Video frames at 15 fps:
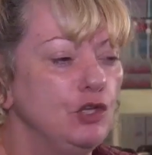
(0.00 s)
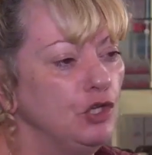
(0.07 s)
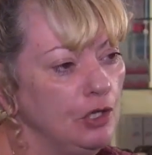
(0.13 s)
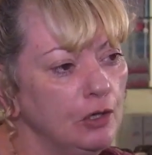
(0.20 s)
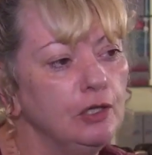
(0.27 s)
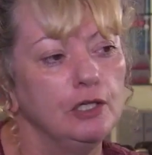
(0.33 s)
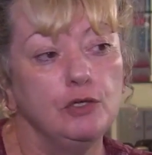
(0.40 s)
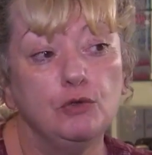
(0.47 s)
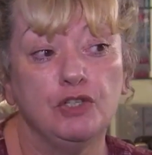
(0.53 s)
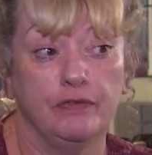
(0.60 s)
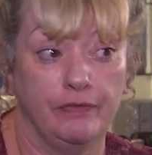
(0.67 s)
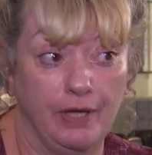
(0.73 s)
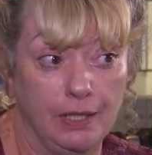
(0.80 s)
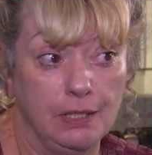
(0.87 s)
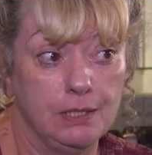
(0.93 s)
You can't lose your
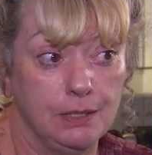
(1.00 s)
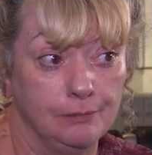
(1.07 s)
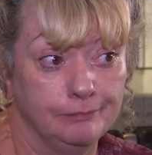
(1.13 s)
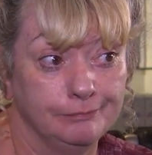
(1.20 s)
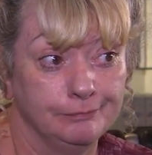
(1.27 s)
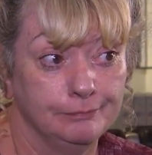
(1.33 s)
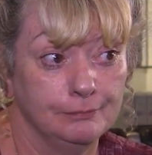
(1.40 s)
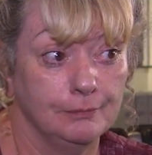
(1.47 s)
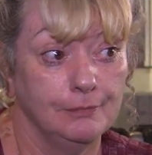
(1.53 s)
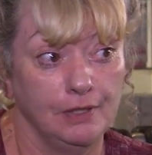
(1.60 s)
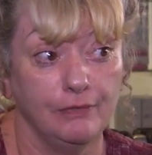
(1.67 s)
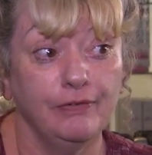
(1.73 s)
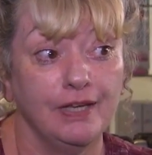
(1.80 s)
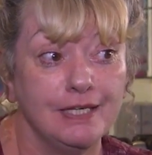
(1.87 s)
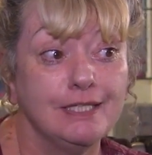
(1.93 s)
face.
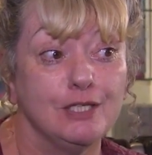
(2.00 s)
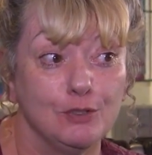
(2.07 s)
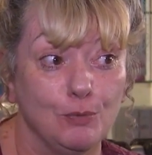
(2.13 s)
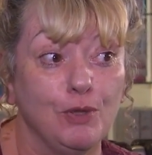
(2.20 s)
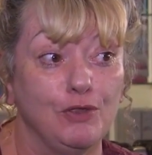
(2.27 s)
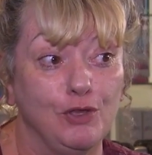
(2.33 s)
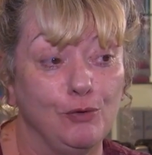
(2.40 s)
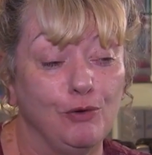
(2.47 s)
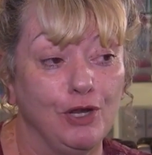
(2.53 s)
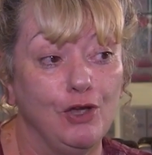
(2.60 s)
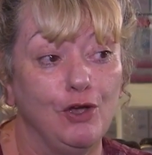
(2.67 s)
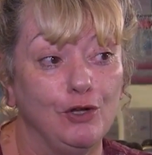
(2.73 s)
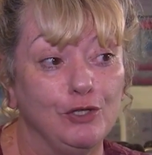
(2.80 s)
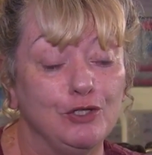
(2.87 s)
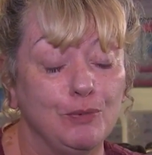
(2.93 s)
Your face is with you
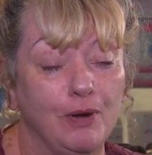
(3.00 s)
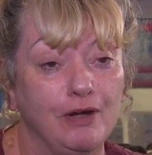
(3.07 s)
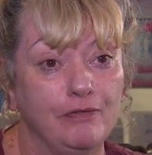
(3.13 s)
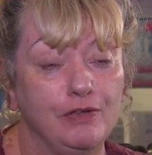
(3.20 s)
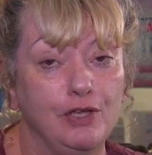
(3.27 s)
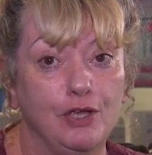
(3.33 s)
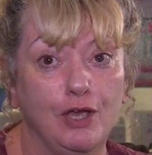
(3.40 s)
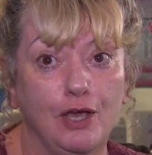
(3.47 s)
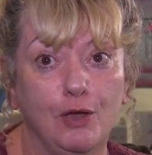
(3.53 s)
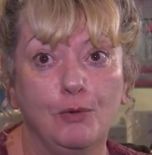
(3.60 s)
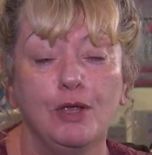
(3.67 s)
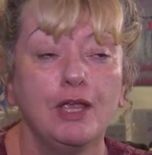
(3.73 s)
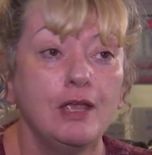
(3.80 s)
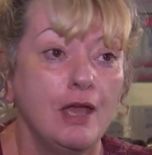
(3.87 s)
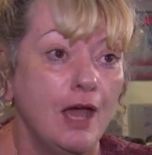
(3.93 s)
regardless wherever you go.
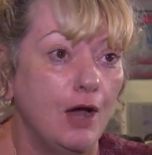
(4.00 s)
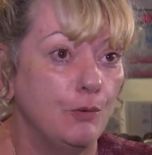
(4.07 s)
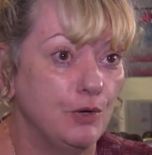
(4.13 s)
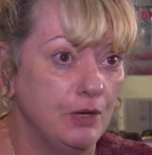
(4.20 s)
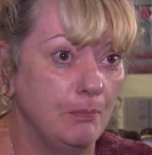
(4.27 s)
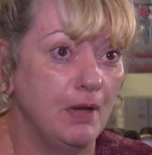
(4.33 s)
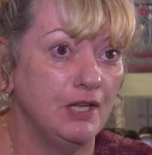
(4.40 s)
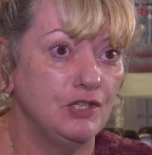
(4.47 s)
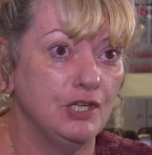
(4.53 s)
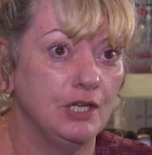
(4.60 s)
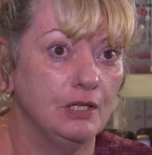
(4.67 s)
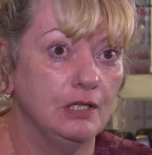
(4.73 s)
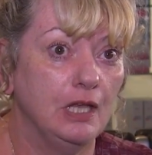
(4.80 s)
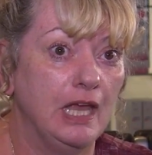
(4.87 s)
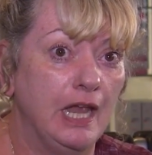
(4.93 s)
I would
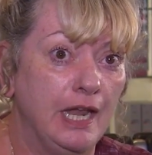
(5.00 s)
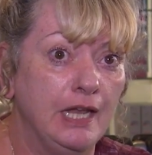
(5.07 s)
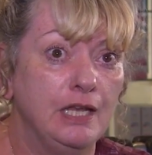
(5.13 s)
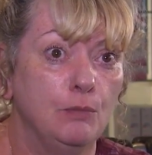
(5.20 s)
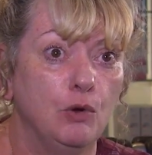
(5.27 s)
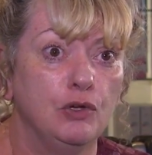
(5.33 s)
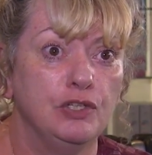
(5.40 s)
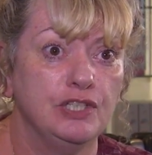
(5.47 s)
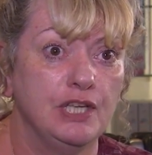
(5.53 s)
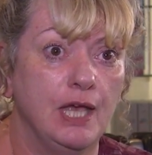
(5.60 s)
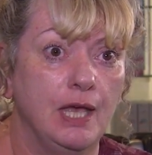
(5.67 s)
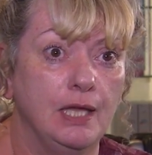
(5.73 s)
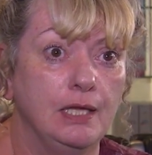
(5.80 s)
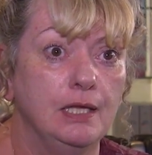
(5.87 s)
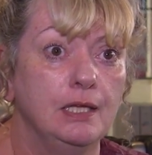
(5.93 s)
imagine in any one
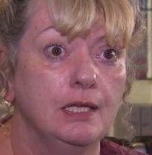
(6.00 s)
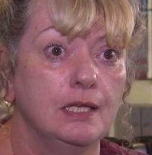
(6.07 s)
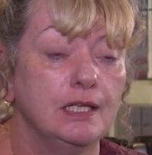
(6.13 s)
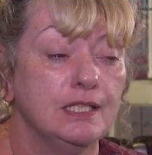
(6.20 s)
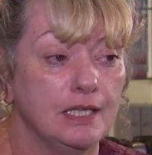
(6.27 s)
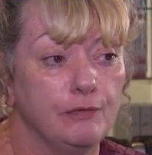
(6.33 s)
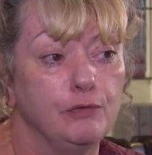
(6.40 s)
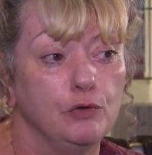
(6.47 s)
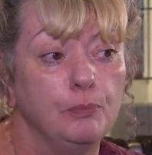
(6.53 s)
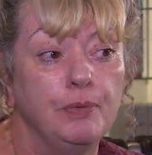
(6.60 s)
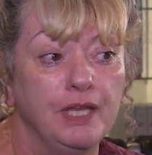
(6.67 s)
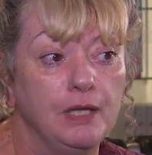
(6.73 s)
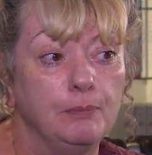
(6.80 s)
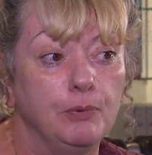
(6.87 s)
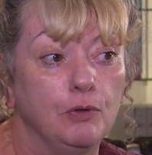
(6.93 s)
day, several
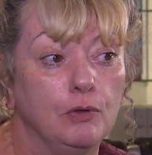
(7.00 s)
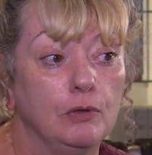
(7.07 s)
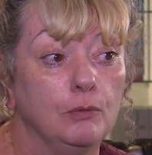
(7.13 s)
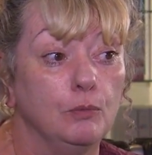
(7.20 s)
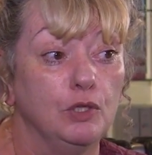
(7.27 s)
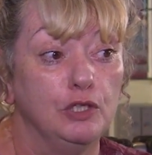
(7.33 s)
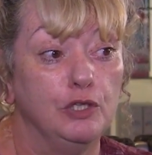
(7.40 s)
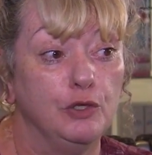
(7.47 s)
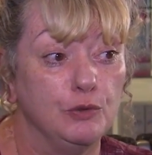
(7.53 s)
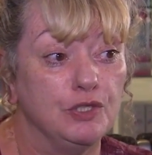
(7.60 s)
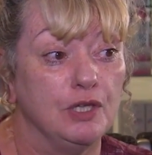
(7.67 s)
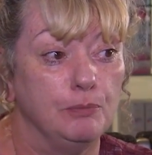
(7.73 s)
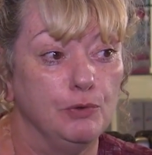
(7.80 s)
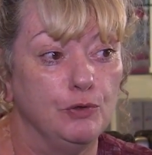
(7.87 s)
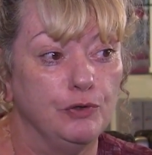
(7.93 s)
people will lose
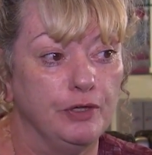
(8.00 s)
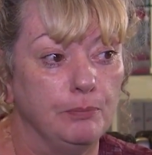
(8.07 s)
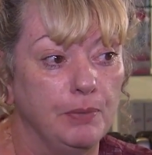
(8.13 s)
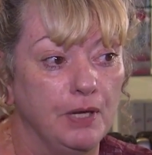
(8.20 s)
their boarding